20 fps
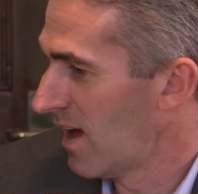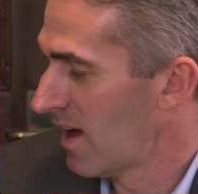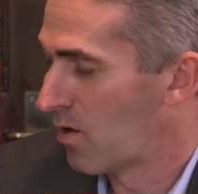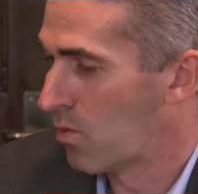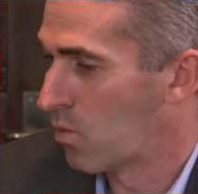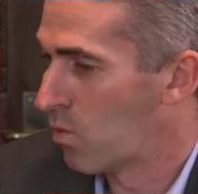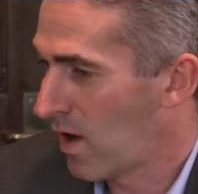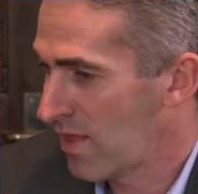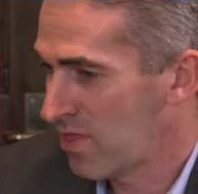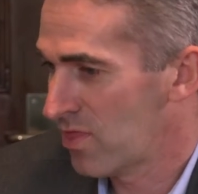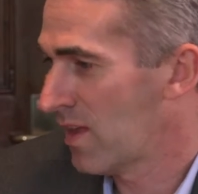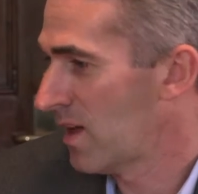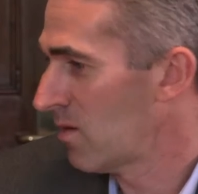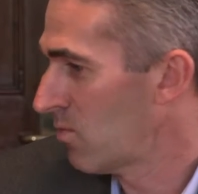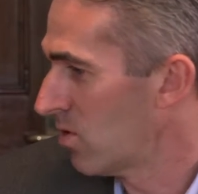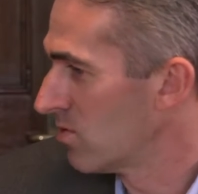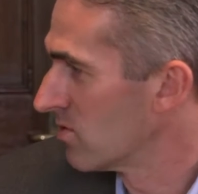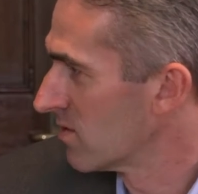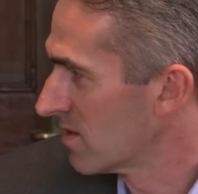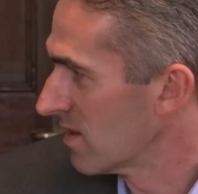when they
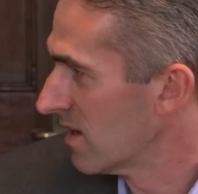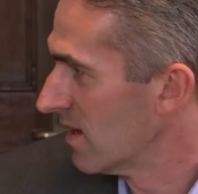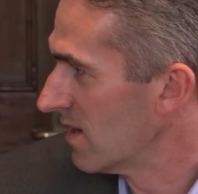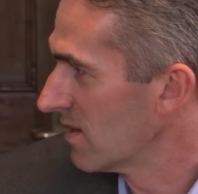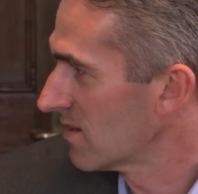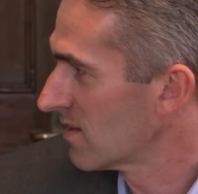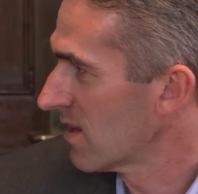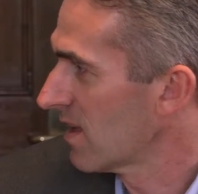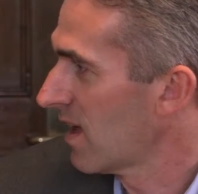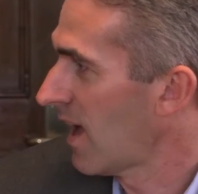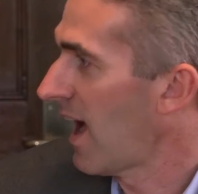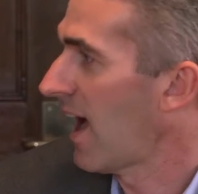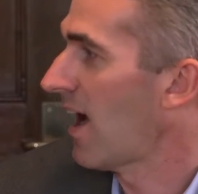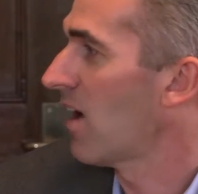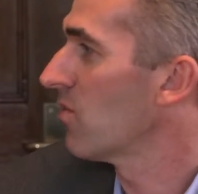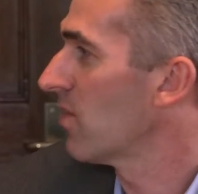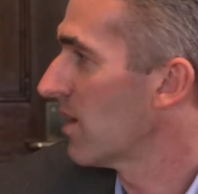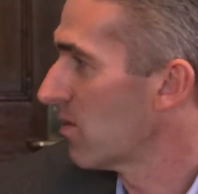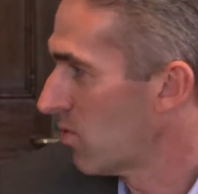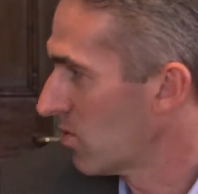want it,
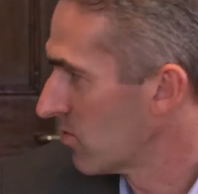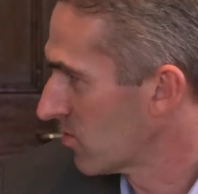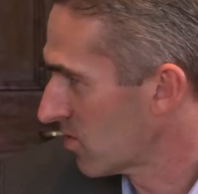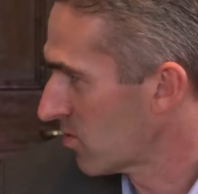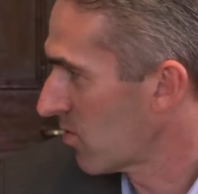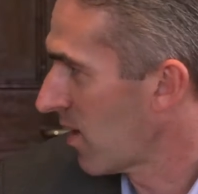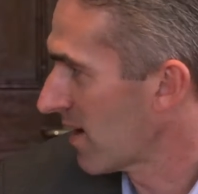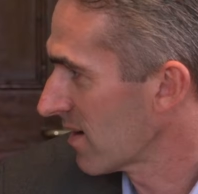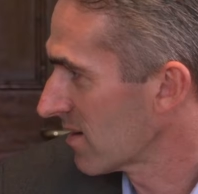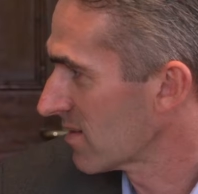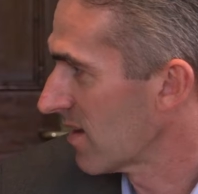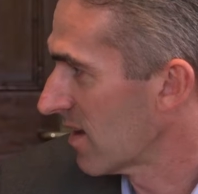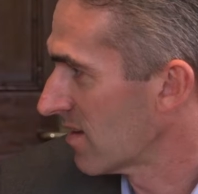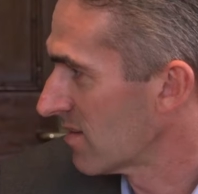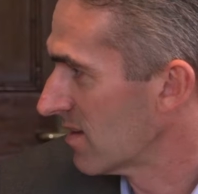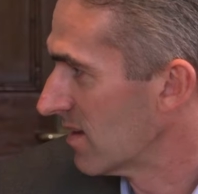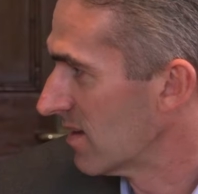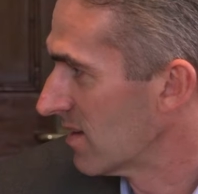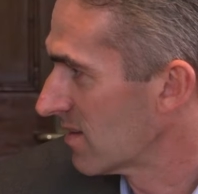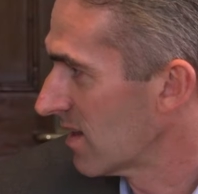how they want to
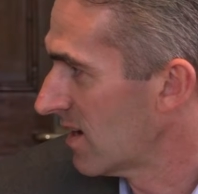access it.